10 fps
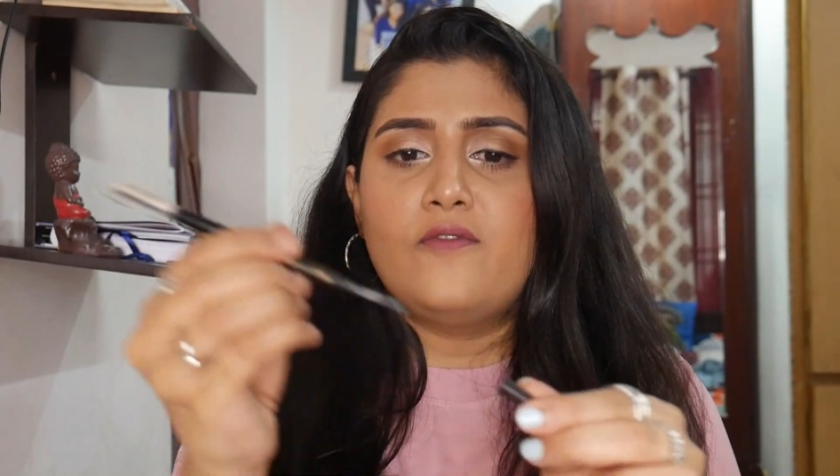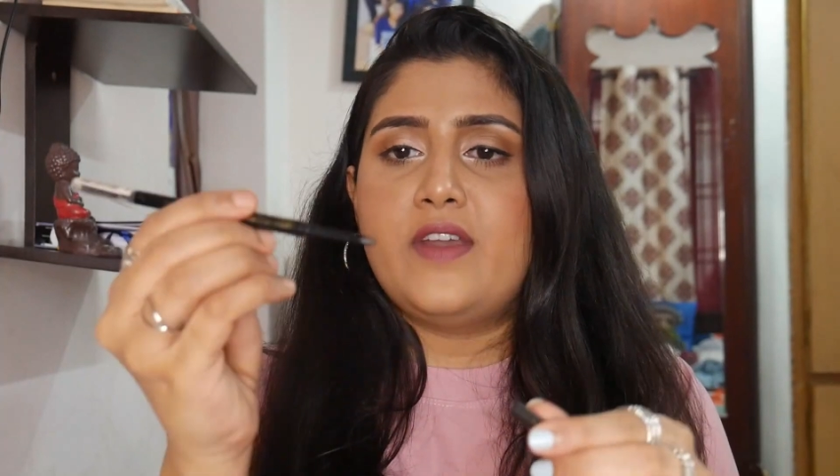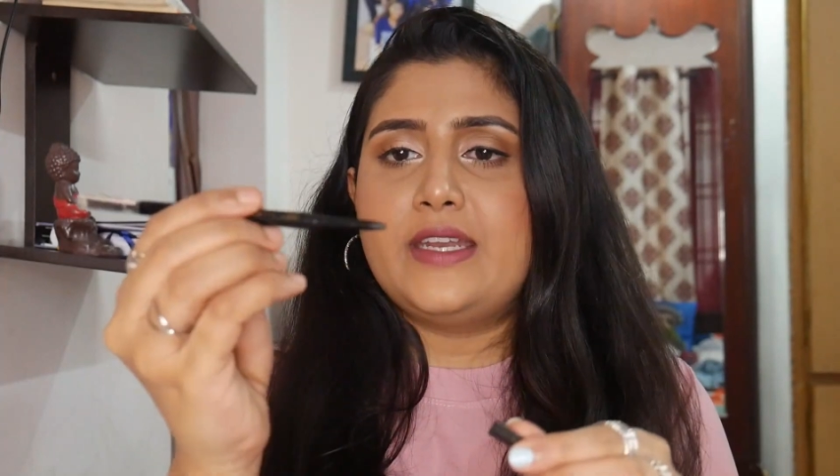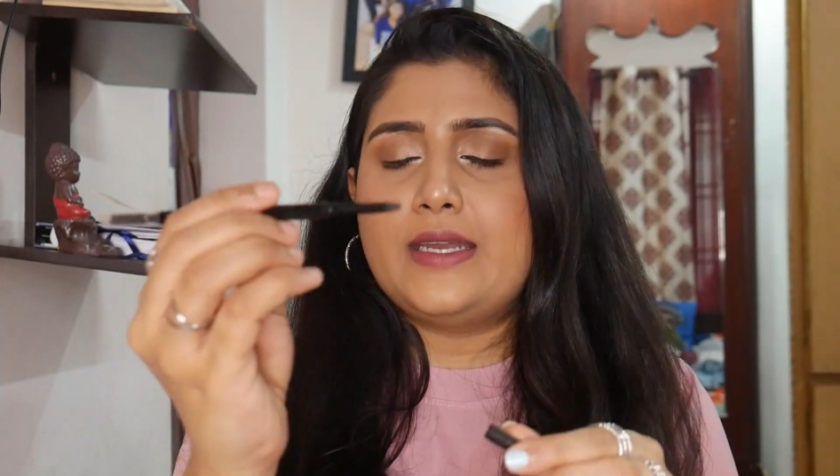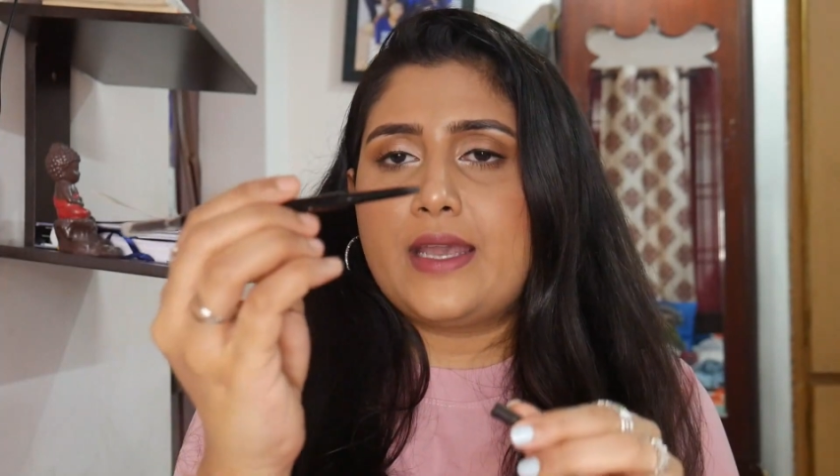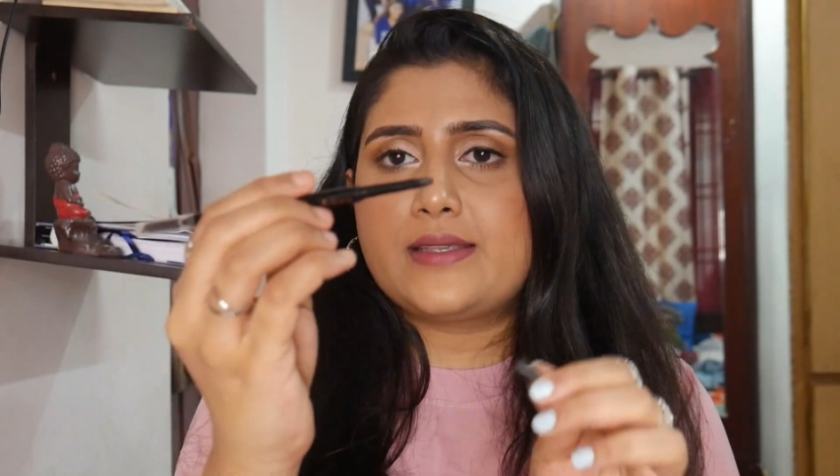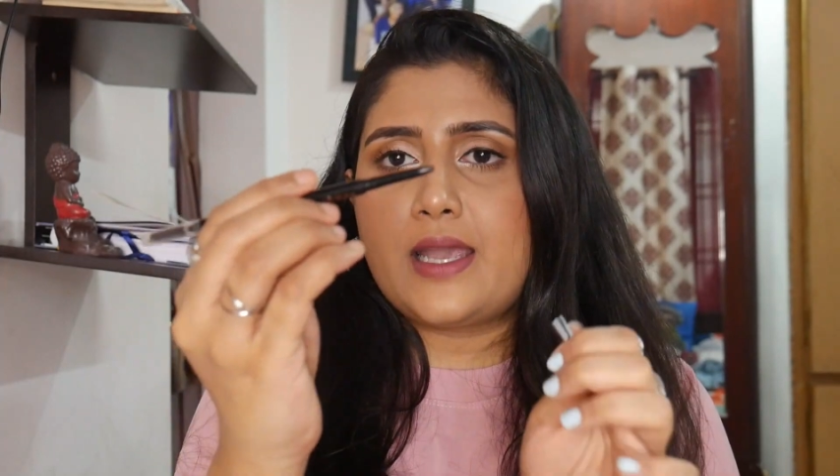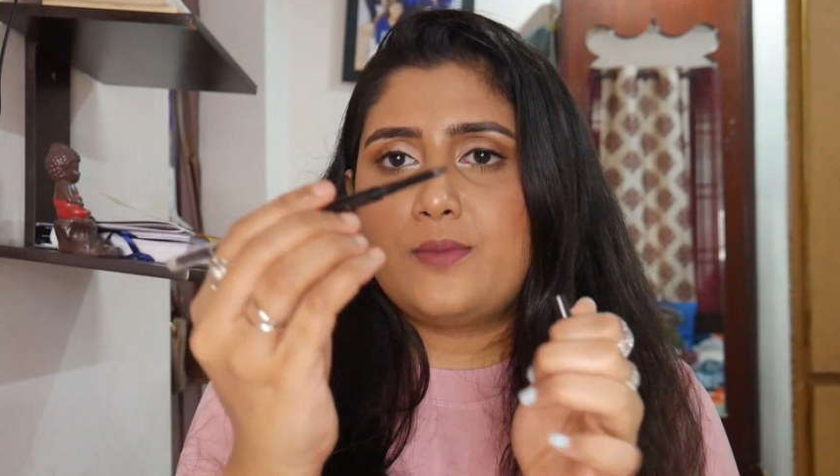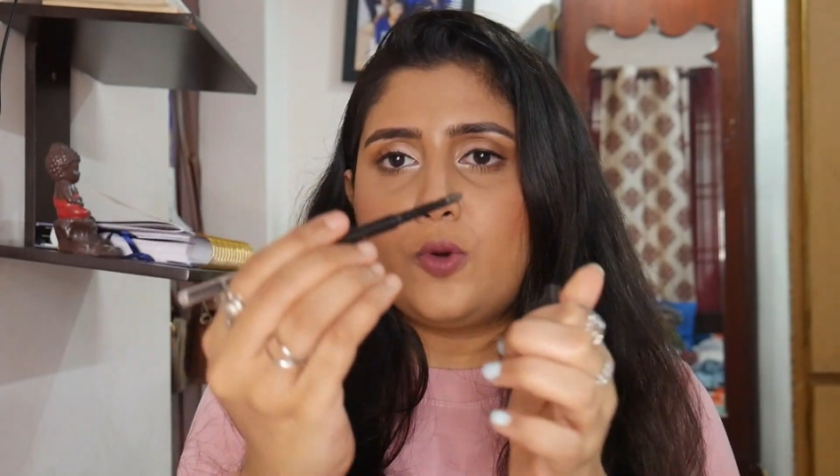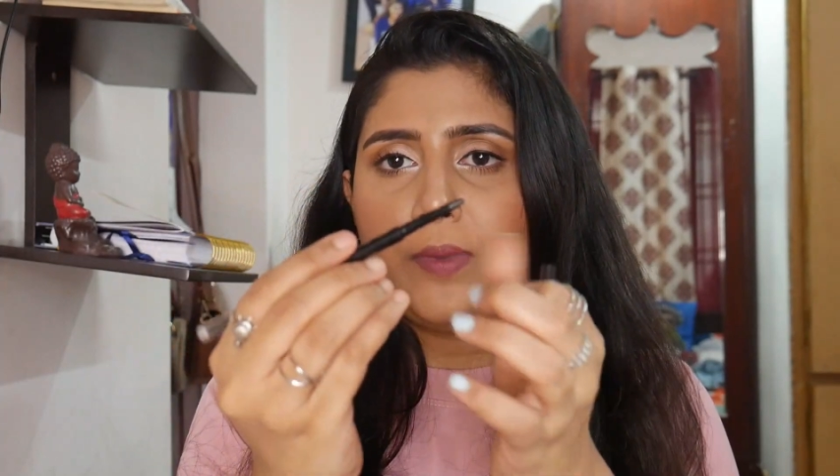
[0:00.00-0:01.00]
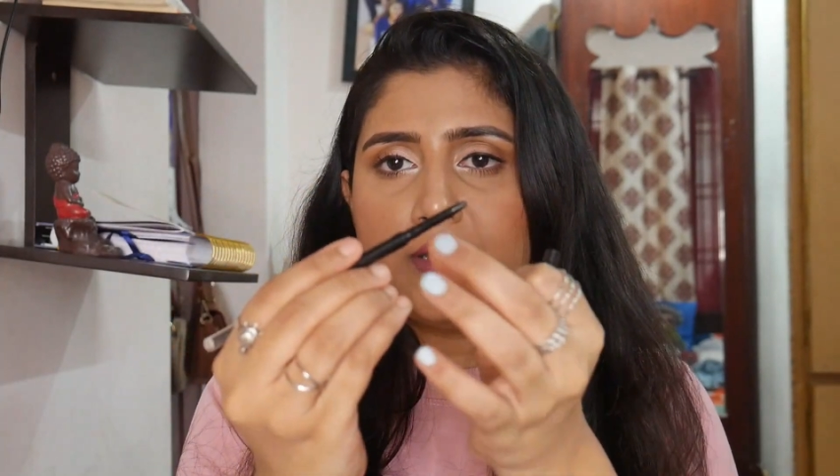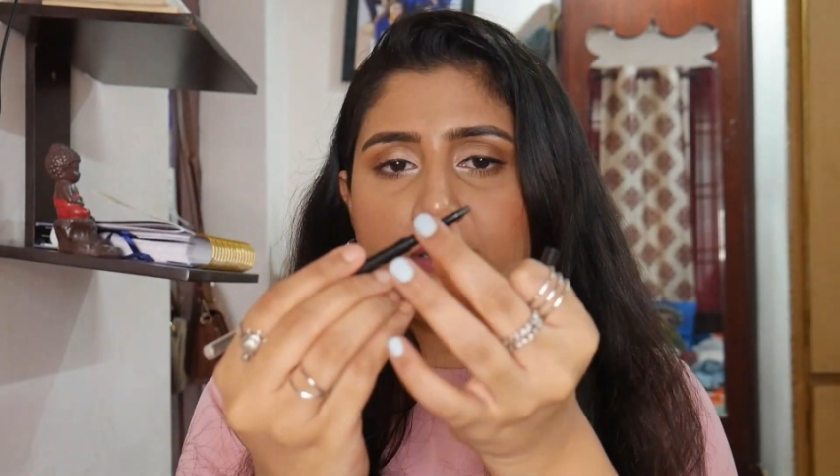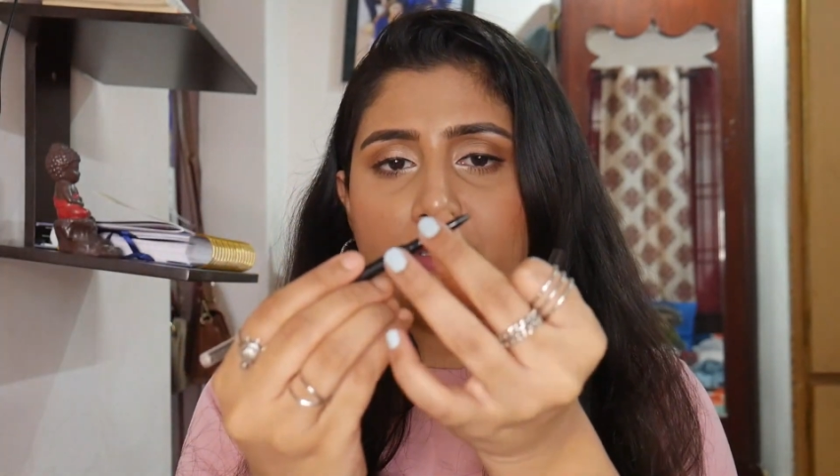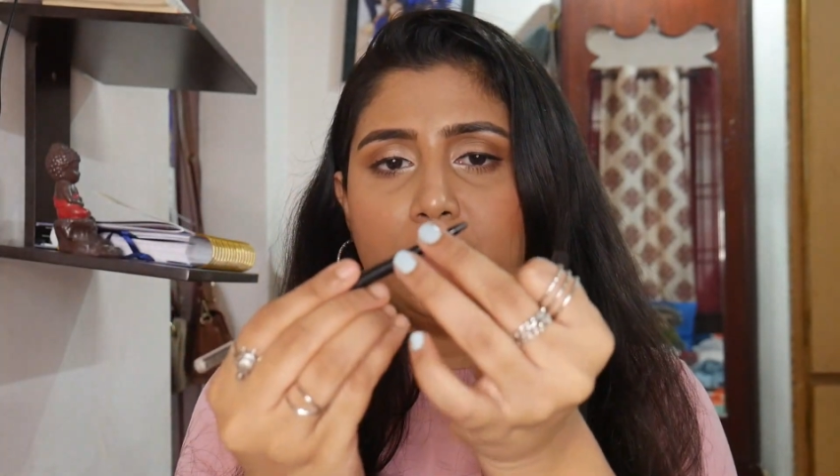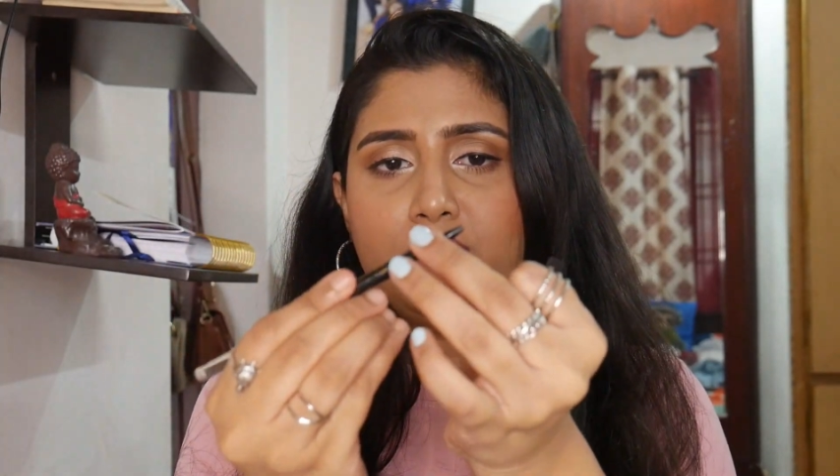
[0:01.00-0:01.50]
Very nice eyebrow
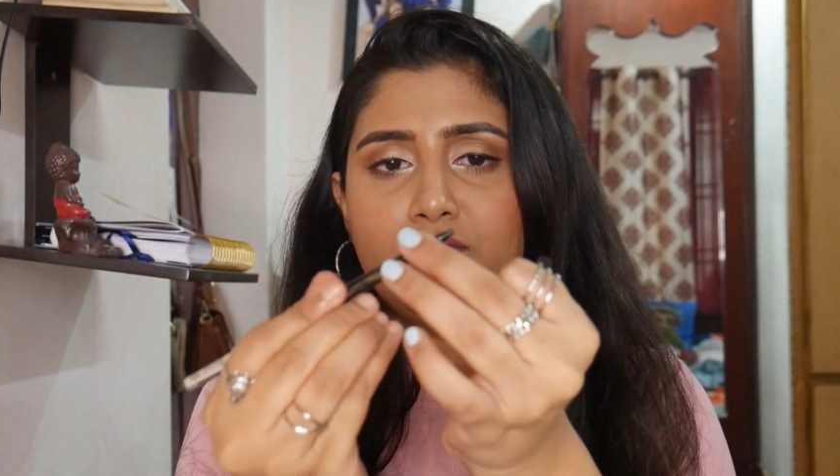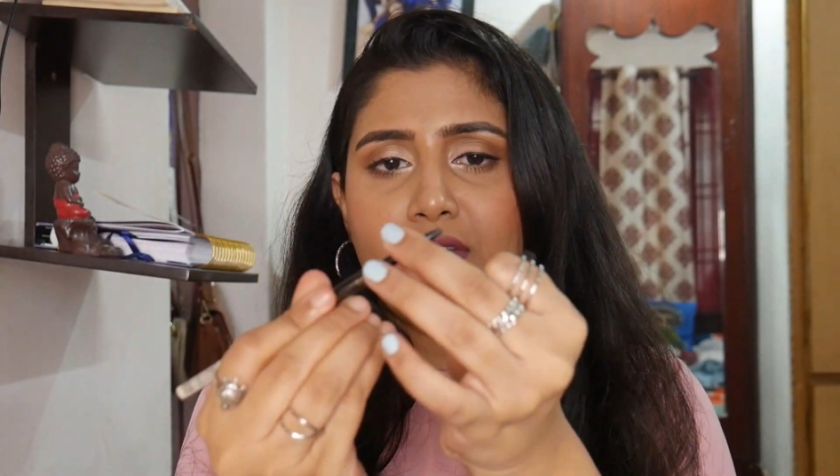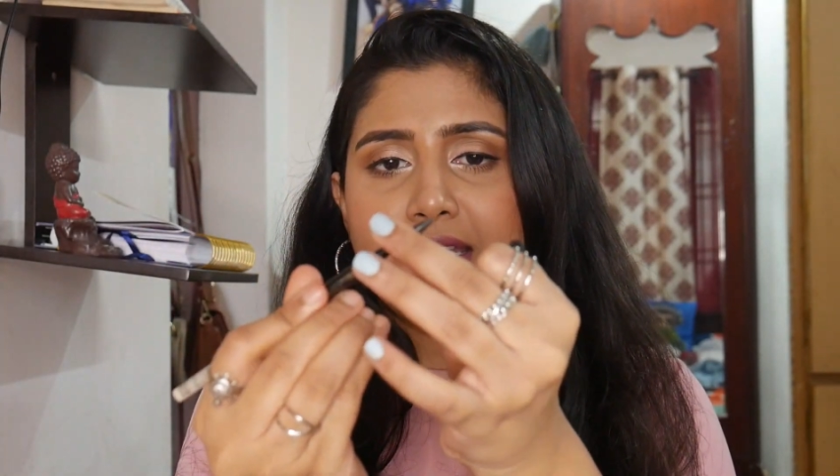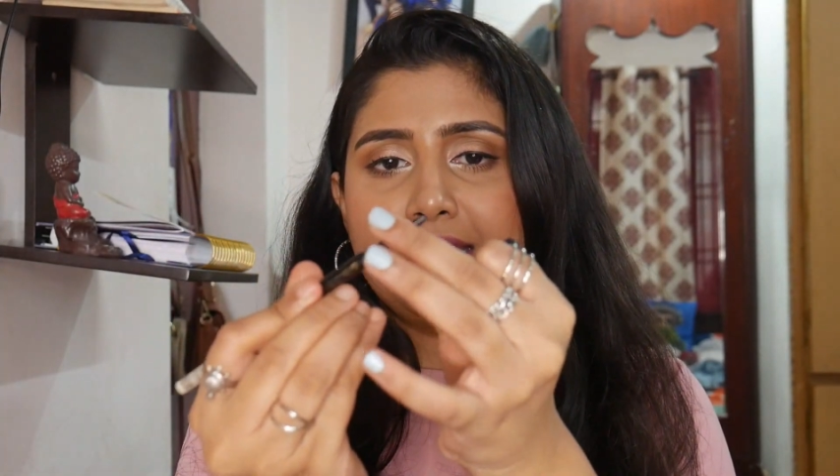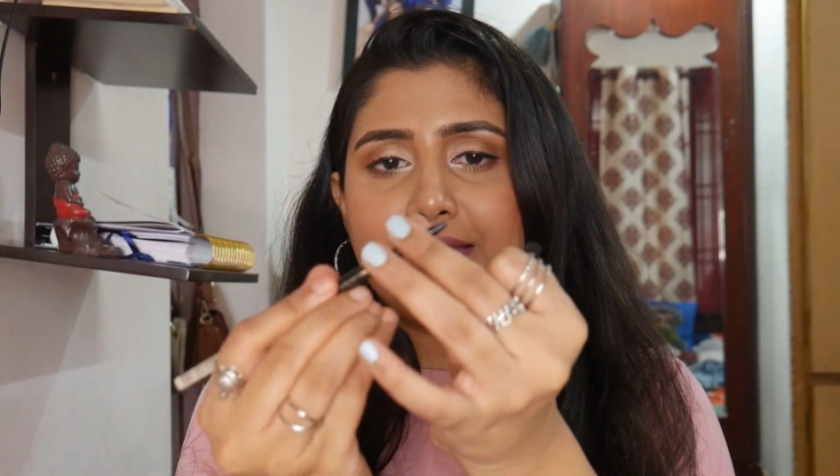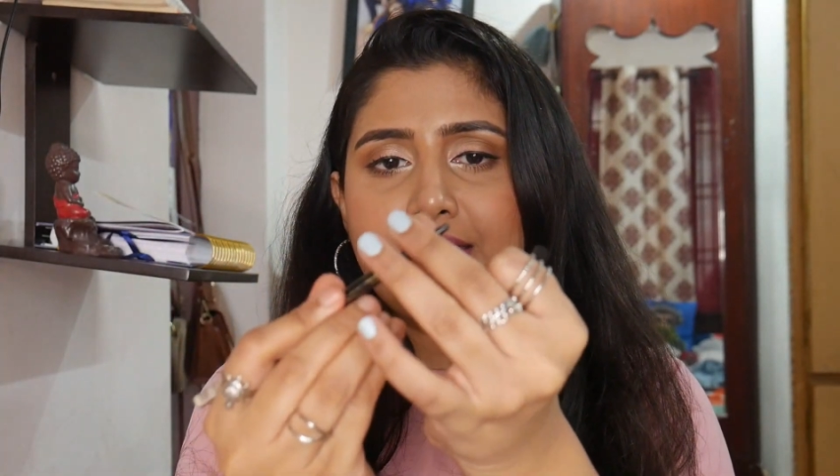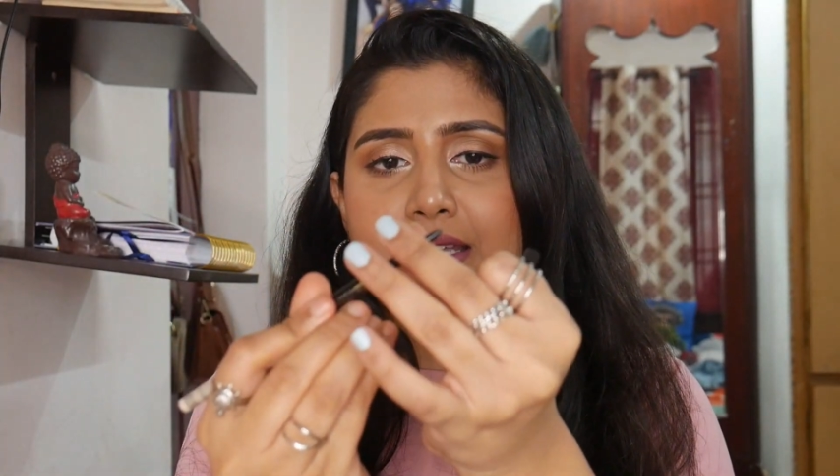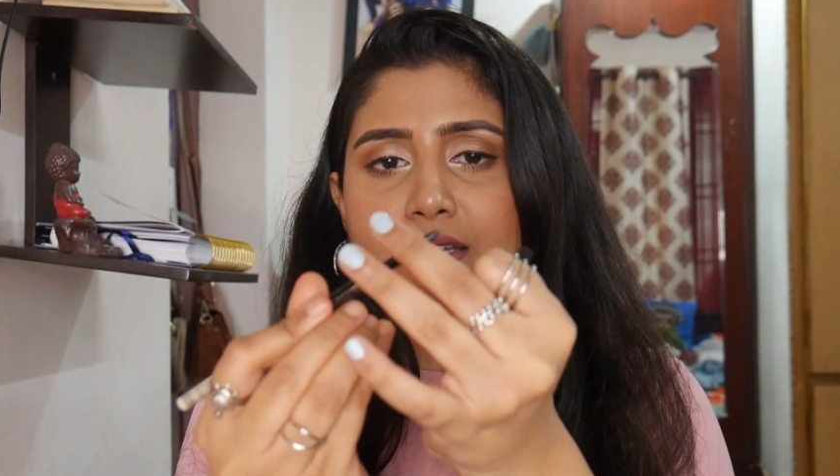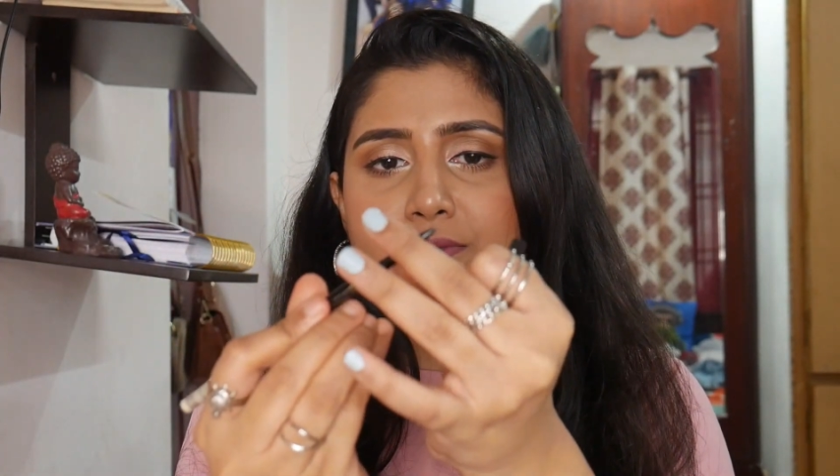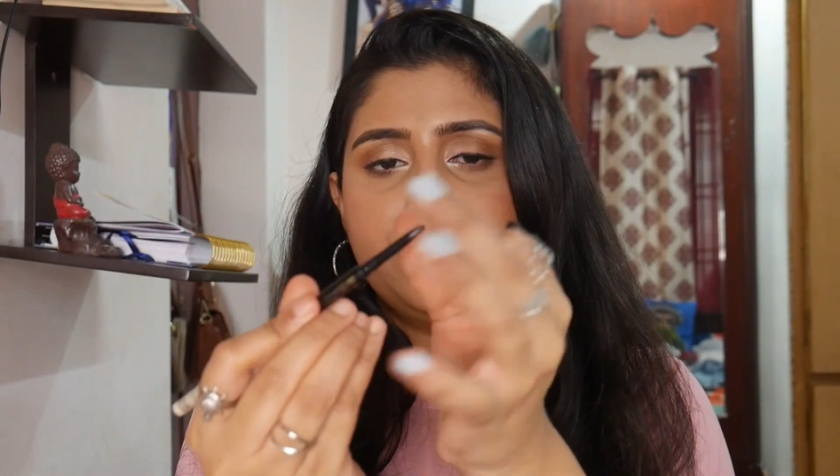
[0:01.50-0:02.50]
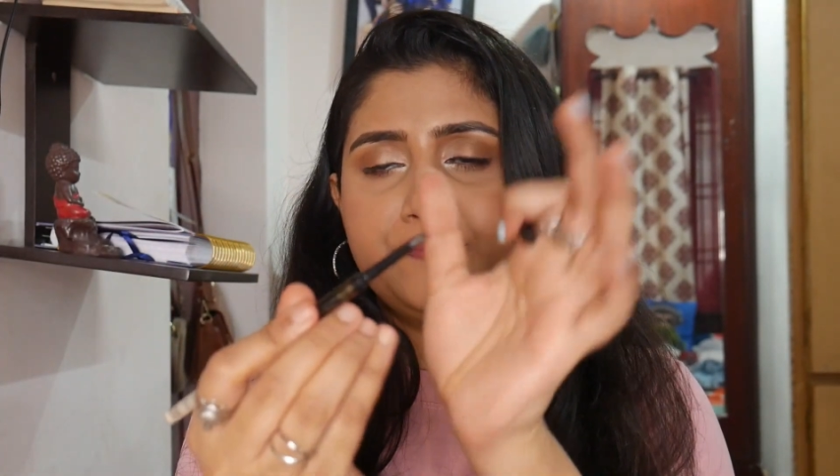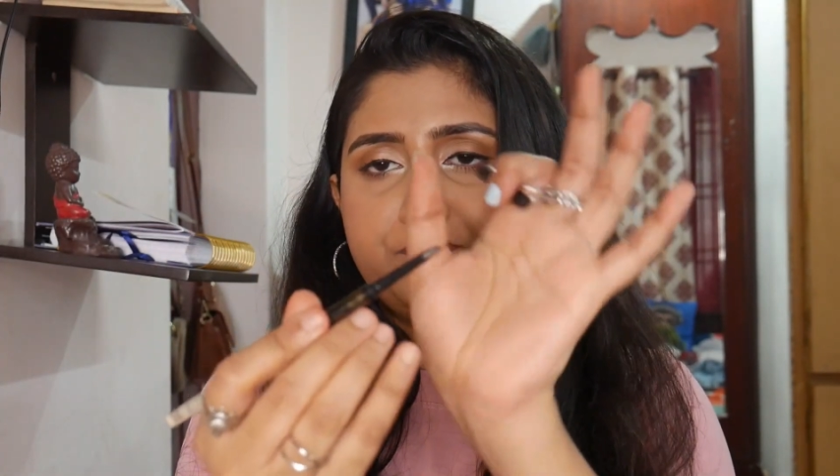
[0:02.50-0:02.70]
pencil, very thin.